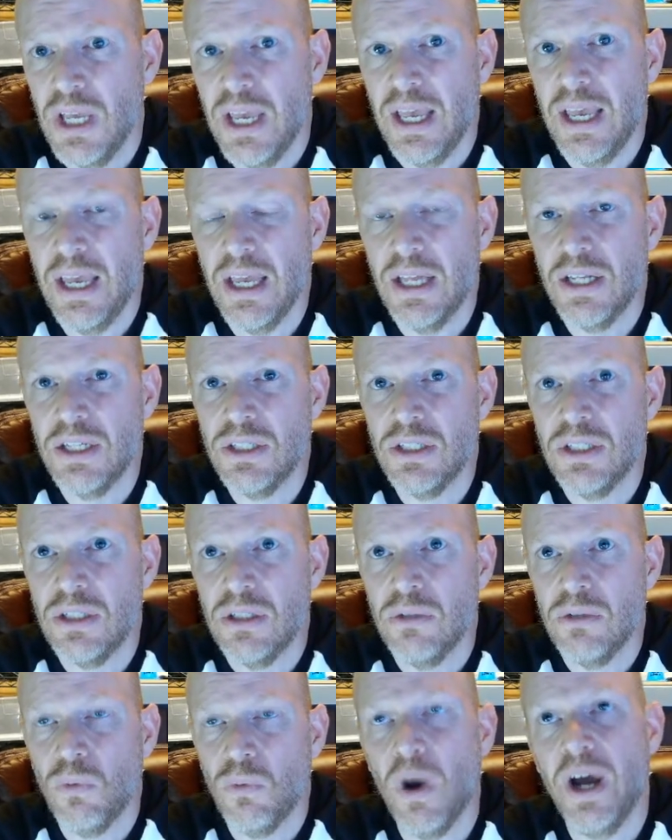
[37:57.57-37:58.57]
and
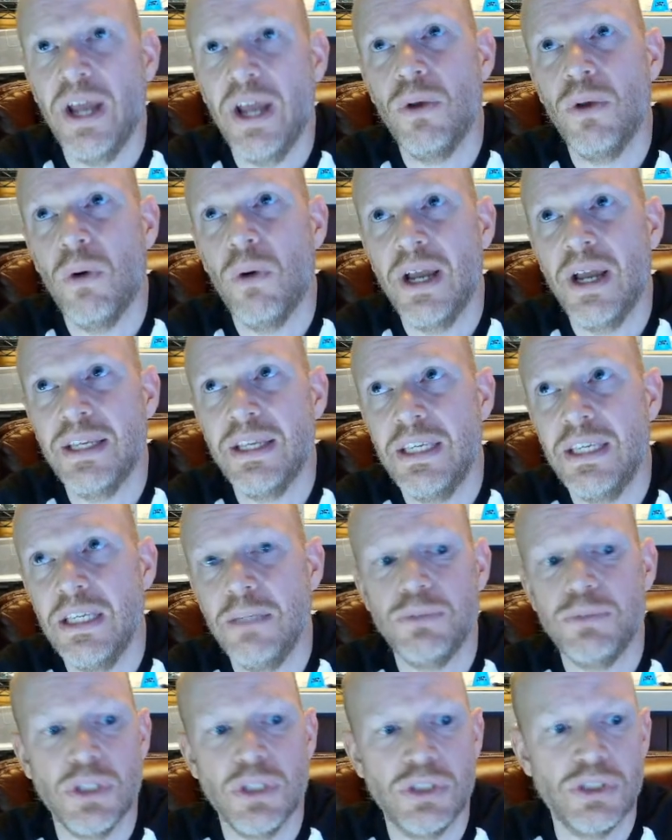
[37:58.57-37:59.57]
why do I keep
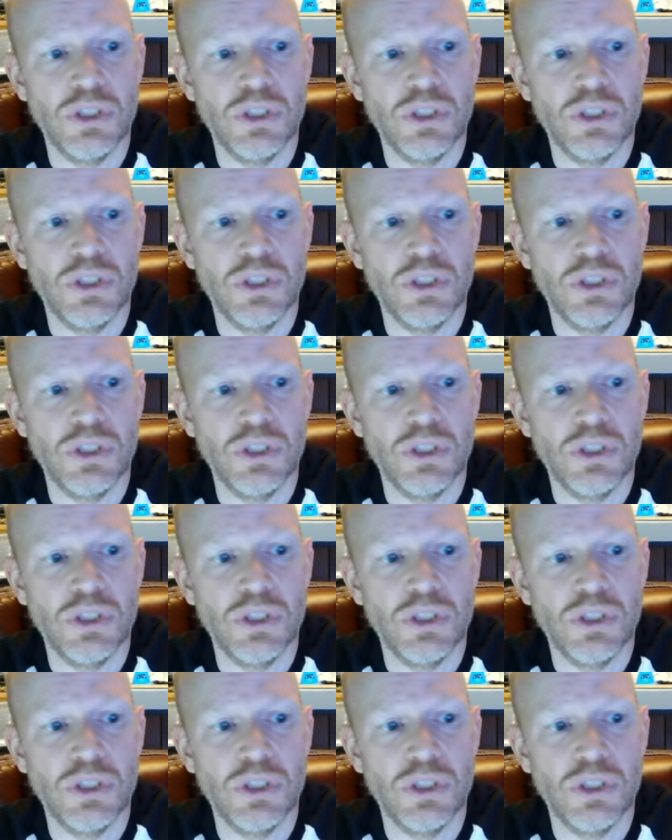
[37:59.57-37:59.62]
such a